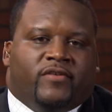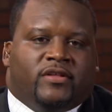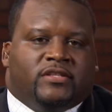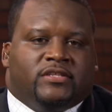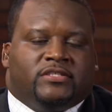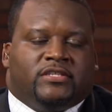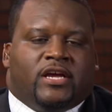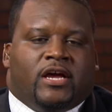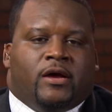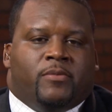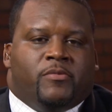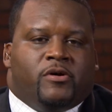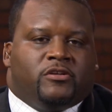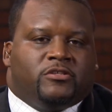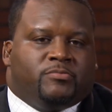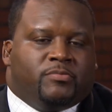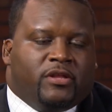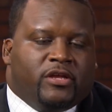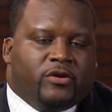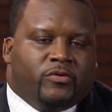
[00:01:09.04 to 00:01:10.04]
at the time. I was
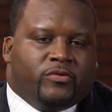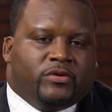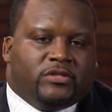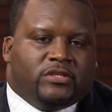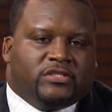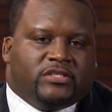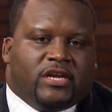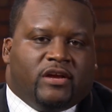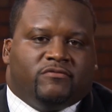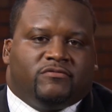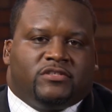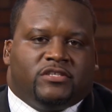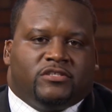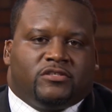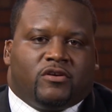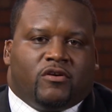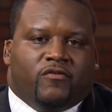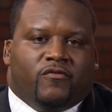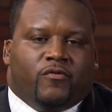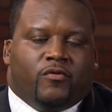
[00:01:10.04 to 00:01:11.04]
playing with the San
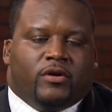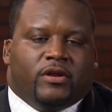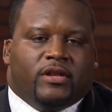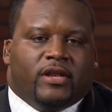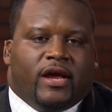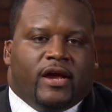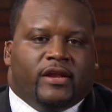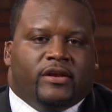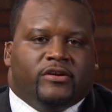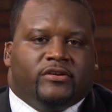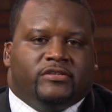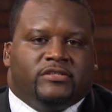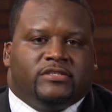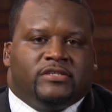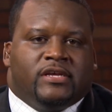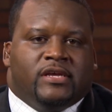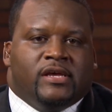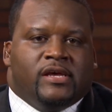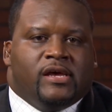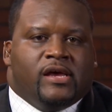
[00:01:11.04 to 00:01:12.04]
Francisco 49ers.
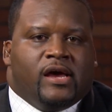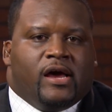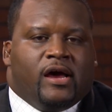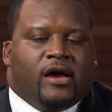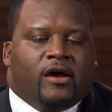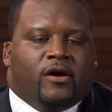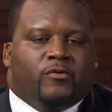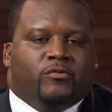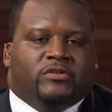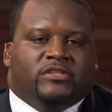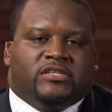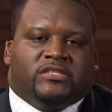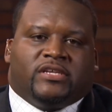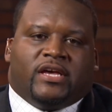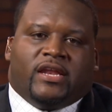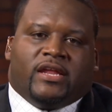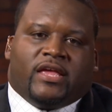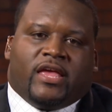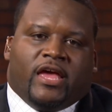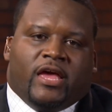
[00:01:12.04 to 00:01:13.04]
Uh, we just
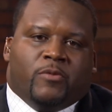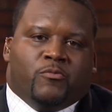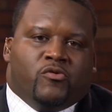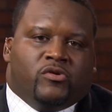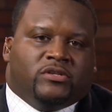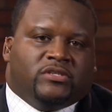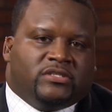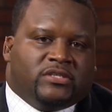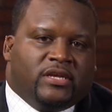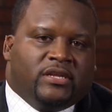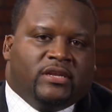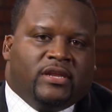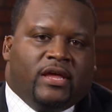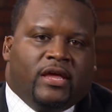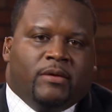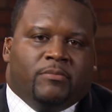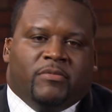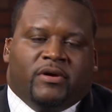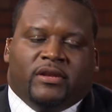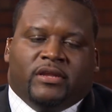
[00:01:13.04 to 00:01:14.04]
had a game on
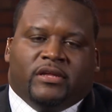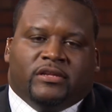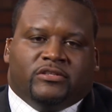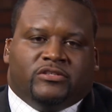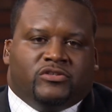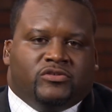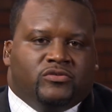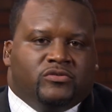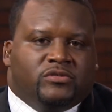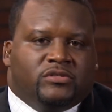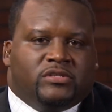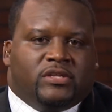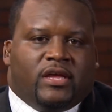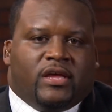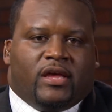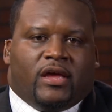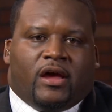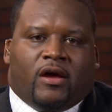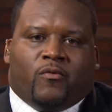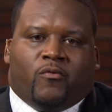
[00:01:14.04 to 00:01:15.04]
Sunday, Monday, and
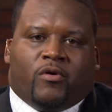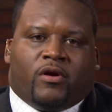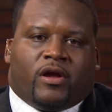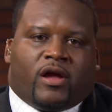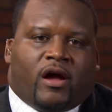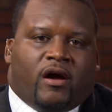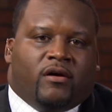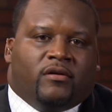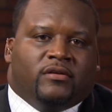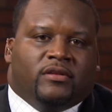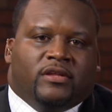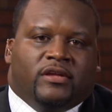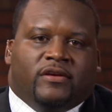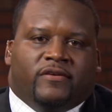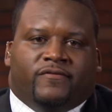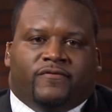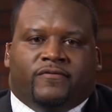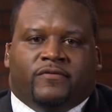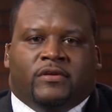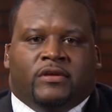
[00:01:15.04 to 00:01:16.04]
Tuesday. I work out,
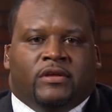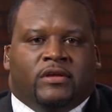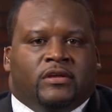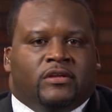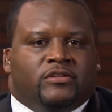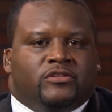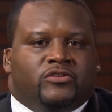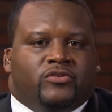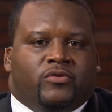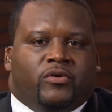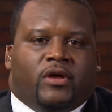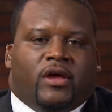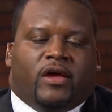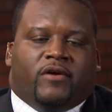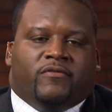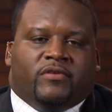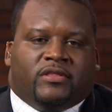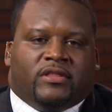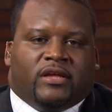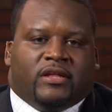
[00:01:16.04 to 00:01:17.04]
lift, do
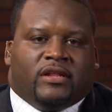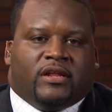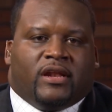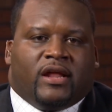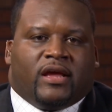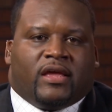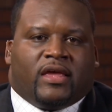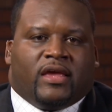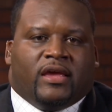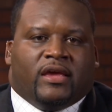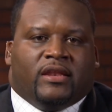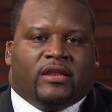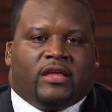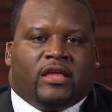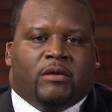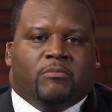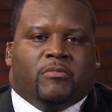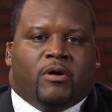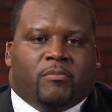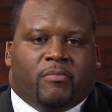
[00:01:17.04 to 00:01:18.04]
everything that I can to
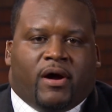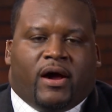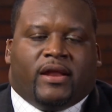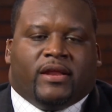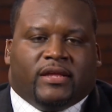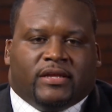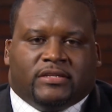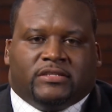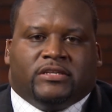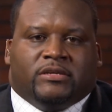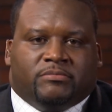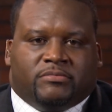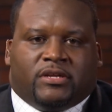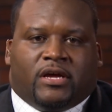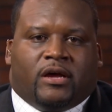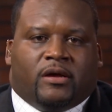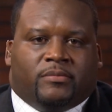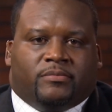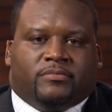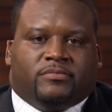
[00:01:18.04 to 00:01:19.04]
keep my body in tip
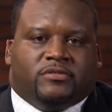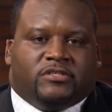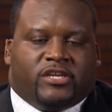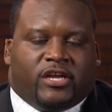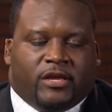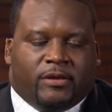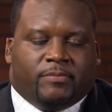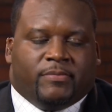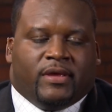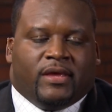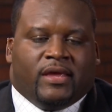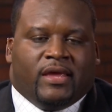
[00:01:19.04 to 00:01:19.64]
top shape.